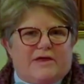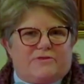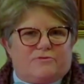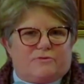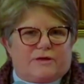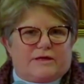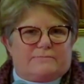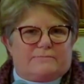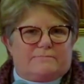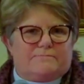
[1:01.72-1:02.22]

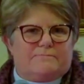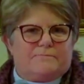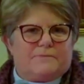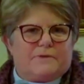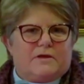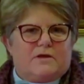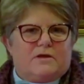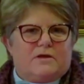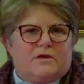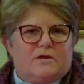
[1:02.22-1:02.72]
gathering,
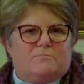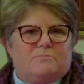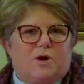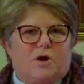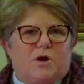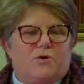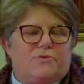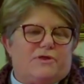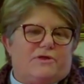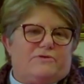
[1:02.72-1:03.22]

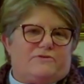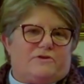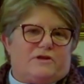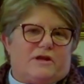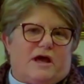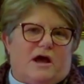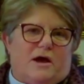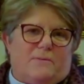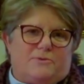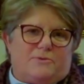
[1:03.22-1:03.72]
both as
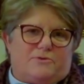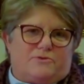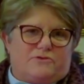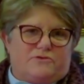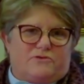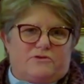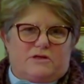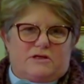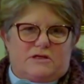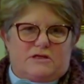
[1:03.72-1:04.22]
an
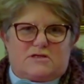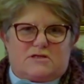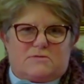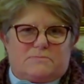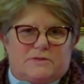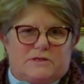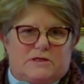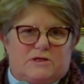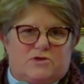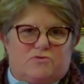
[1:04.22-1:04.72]
opportunity
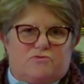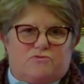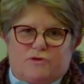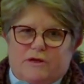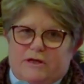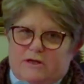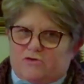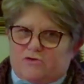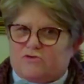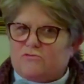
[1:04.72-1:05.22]
to be
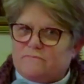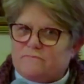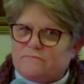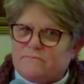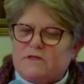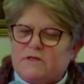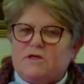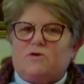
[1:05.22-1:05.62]
greener